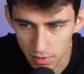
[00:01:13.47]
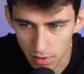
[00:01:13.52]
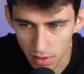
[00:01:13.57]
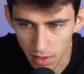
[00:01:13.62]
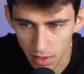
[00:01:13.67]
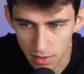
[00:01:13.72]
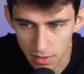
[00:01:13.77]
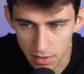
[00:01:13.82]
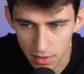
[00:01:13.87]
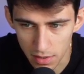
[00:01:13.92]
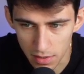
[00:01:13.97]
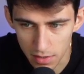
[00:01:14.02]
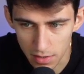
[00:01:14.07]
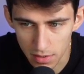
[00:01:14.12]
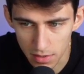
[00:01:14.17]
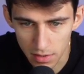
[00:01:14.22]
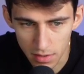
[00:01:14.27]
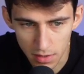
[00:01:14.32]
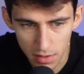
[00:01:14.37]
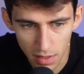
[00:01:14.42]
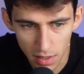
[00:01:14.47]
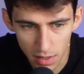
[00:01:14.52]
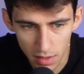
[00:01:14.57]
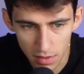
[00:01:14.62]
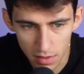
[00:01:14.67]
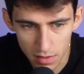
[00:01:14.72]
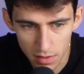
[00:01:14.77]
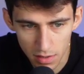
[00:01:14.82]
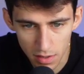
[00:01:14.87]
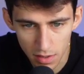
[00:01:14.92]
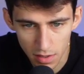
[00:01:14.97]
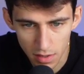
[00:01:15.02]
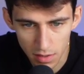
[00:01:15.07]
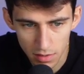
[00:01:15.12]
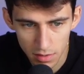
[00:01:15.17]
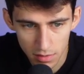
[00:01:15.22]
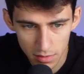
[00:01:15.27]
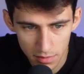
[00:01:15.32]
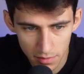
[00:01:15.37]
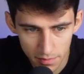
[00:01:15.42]
content calendar,
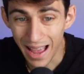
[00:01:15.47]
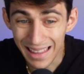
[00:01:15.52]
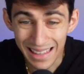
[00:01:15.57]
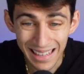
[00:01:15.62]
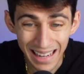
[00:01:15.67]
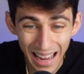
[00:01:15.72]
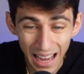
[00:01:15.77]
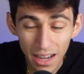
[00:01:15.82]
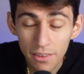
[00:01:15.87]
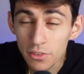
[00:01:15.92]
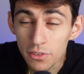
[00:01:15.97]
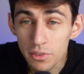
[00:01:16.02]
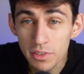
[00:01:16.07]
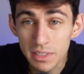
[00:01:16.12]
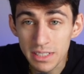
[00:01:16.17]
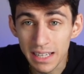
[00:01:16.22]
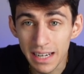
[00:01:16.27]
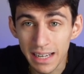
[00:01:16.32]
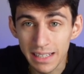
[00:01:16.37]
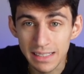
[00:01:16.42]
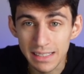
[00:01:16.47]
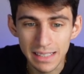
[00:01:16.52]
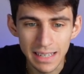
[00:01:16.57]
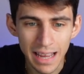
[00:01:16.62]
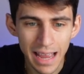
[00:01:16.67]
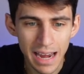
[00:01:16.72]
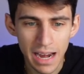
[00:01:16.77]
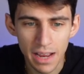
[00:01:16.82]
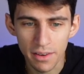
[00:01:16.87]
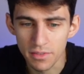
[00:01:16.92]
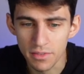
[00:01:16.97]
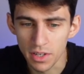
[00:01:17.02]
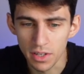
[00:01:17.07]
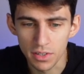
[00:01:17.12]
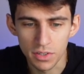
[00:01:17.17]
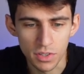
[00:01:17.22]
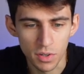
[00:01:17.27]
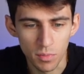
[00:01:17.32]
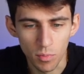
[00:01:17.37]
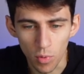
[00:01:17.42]
and then after it's connected and I've
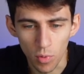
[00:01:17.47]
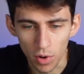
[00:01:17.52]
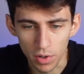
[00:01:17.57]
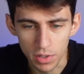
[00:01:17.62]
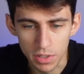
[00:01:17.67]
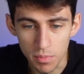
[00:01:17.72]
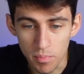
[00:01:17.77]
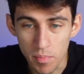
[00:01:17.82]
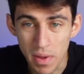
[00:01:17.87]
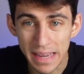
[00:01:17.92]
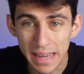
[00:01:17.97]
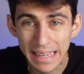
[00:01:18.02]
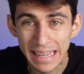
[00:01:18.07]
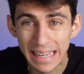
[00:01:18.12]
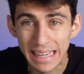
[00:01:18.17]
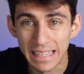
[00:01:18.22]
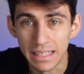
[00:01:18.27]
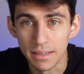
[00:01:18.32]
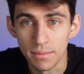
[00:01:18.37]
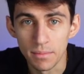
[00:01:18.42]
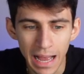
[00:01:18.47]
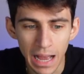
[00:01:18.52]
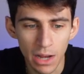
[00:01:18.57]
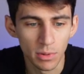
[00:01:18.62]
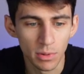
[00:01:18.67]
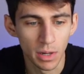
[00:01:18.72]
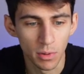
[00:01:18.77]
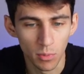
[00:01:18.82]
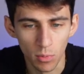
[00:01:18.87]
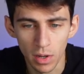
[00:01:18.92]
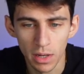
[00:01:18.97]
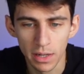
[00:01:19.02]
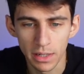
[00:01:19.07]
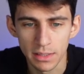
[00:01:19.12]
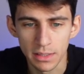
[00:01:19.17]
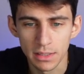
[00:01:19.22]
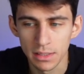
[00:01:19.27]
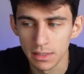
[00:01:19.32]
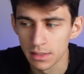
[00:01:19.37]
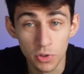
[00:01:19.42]
done some work to make it how I want
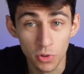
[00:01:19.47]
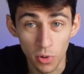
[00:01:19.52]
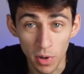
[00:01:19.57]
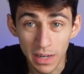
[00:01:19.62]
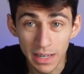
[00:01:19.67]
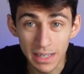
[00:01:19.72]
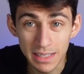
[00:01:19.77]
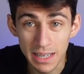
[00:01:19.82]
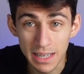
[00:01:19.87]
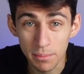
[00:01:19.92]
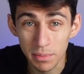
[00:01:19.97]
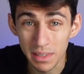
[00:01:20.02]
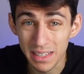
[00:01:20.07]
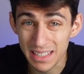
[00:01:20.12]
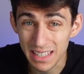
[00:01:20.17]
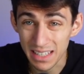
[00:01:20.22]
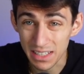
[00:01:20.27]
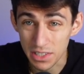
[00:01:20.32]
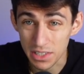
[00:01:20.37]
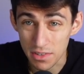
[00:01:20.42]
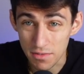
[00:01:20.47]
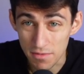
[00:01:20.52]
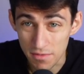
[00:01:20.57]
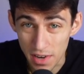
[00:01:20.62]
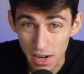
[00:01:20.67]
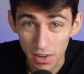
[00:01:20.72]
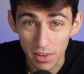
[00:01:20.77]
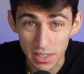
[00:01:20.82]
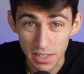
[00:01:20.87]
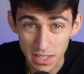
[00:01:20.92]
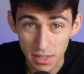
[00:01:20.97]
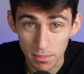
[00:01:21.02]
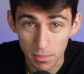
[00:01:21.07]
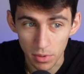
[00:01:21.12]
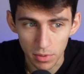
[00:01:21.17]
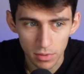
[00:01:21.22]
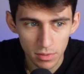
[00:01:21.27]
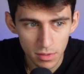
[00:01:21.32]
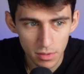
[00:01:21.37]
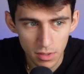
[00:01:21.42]
it, creating a template is actually very simple.